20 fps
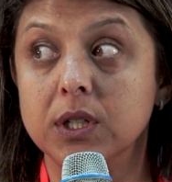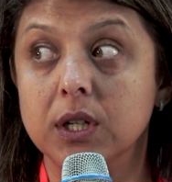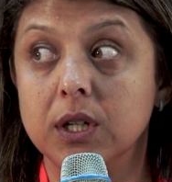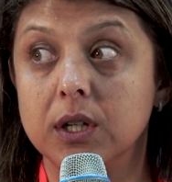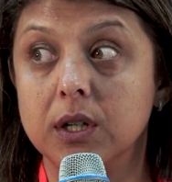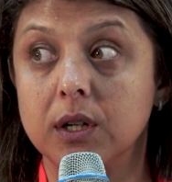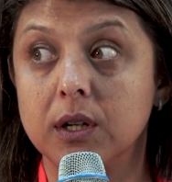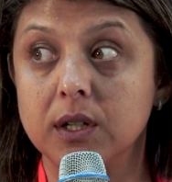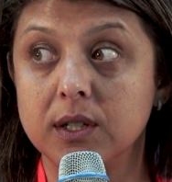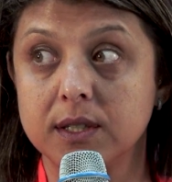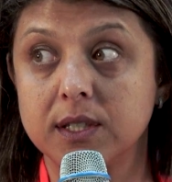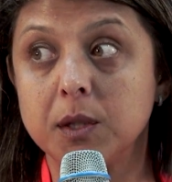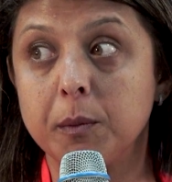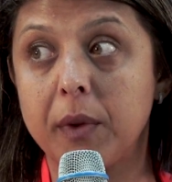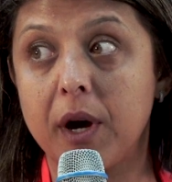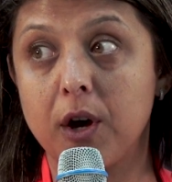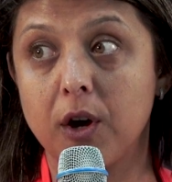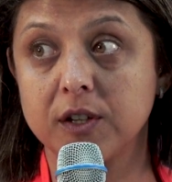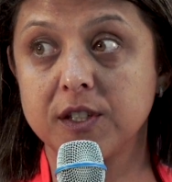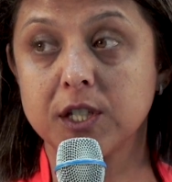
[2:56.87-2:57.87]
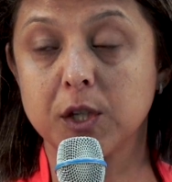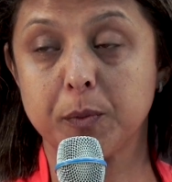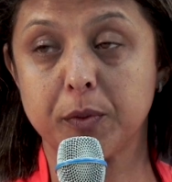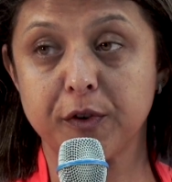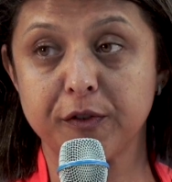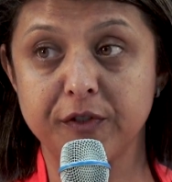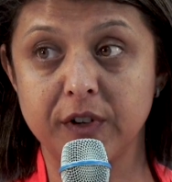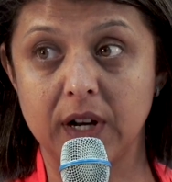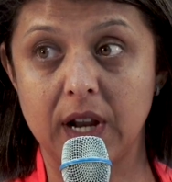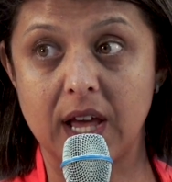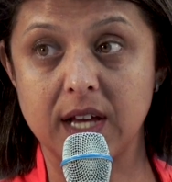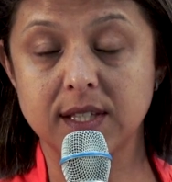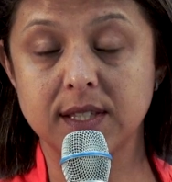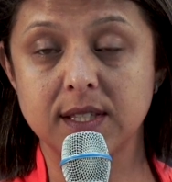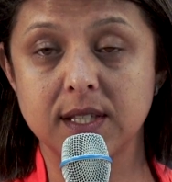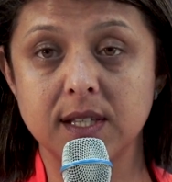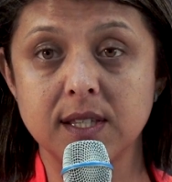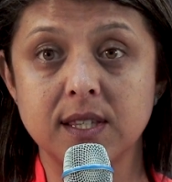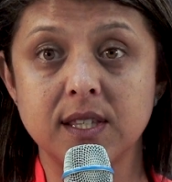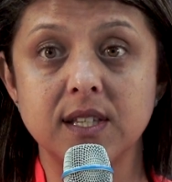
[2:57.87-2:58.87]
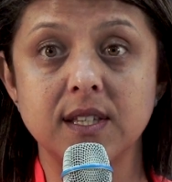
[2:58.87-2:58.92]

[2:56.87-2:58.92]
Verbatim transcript: antibiotic prophylaxis